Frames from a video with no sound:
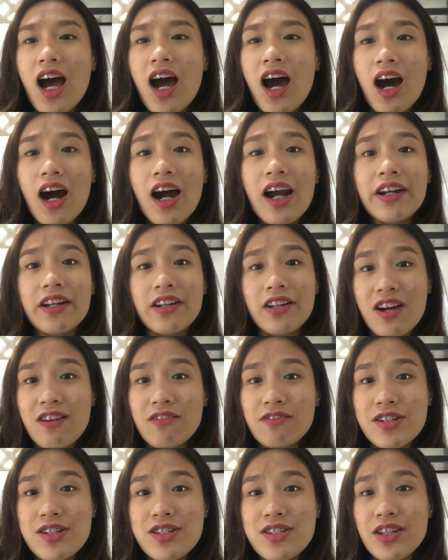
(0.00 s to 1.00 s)
art
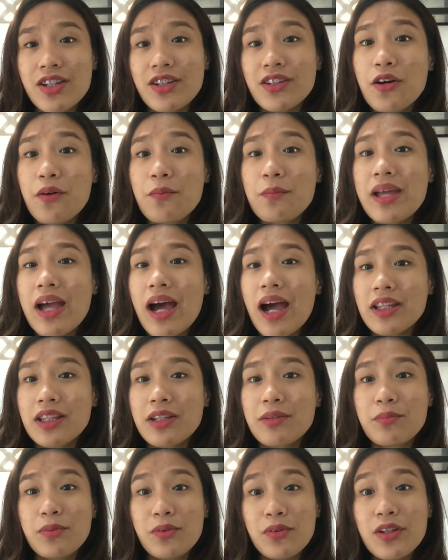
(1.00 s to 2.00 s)
lovers can go behind
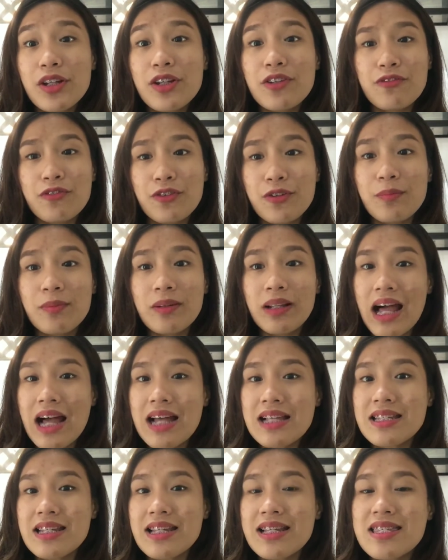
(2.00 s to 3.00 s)
the bulletproof
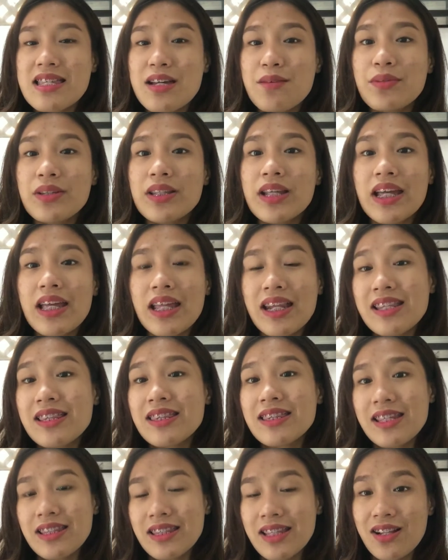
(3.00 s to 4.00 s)
glass and examine the
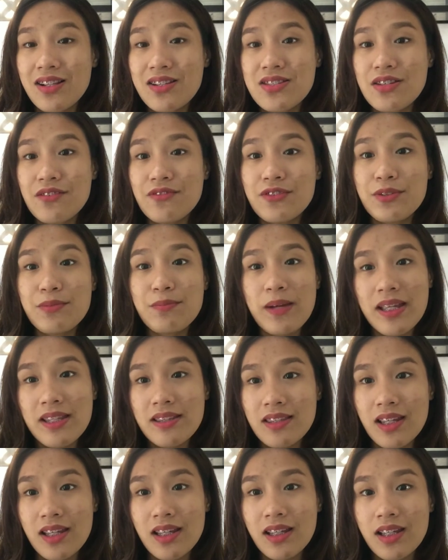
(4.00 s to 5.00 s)
hidden details of the
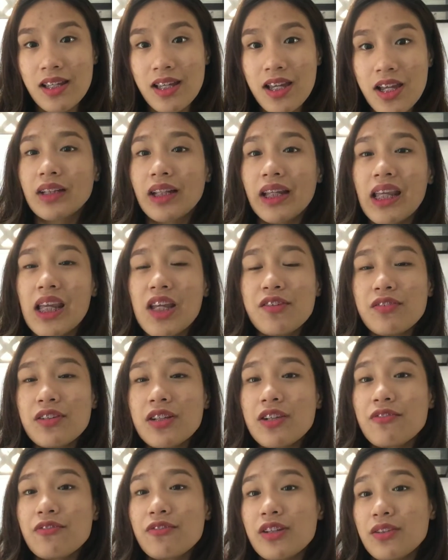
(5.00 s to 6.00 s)
painting.
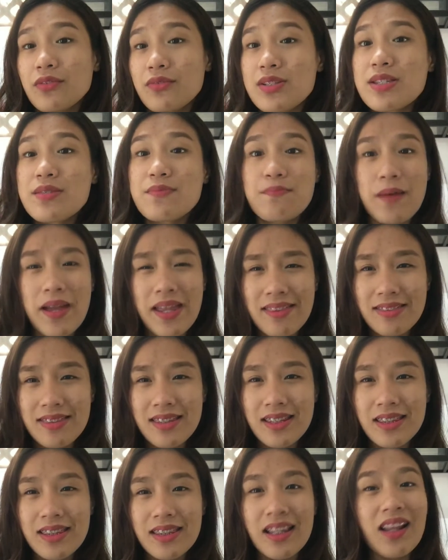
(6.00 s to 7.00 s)
Even if it was
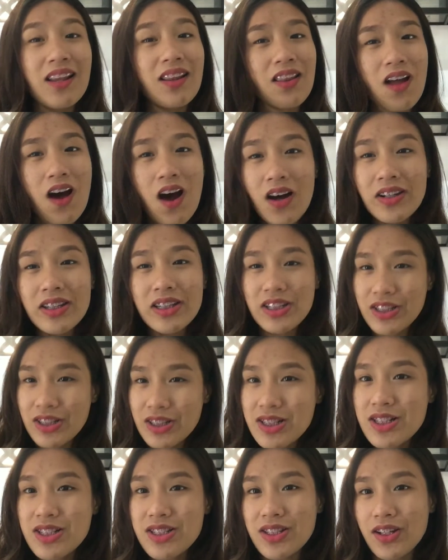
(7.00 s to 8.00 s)
painted long
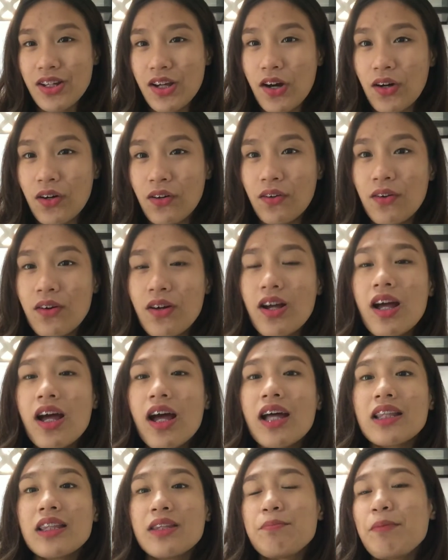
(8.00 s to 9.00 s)
years ago,
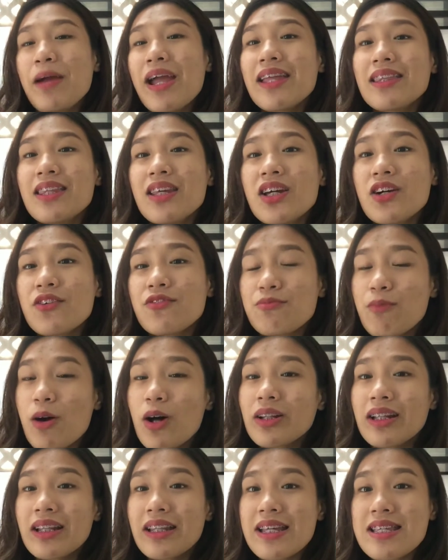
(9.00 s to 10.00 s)
the painting of
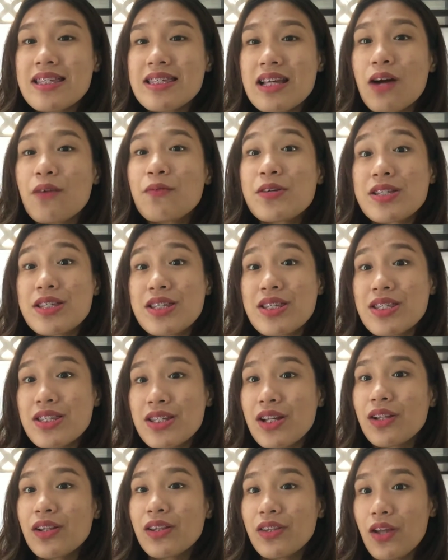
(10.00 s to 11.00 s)
Mona Lisa was
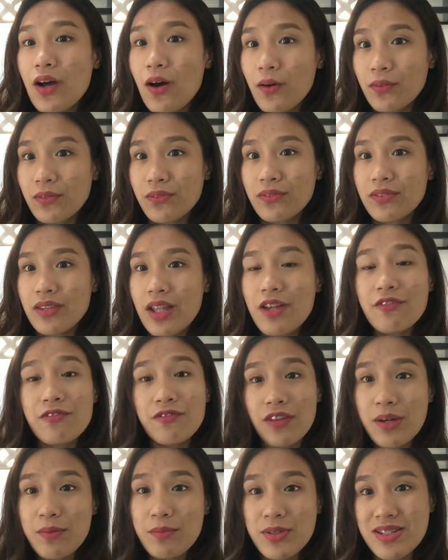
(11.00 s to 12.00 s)
still known and
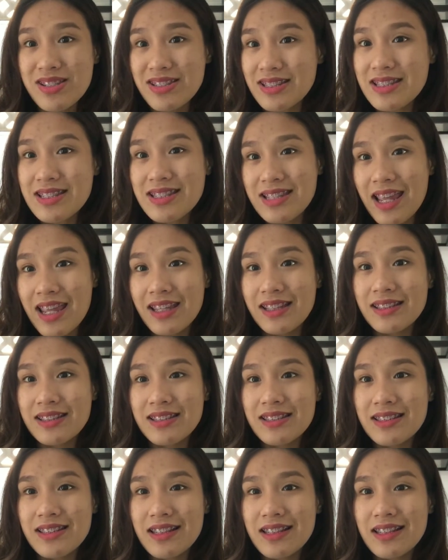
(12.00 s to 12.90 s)
famous these days.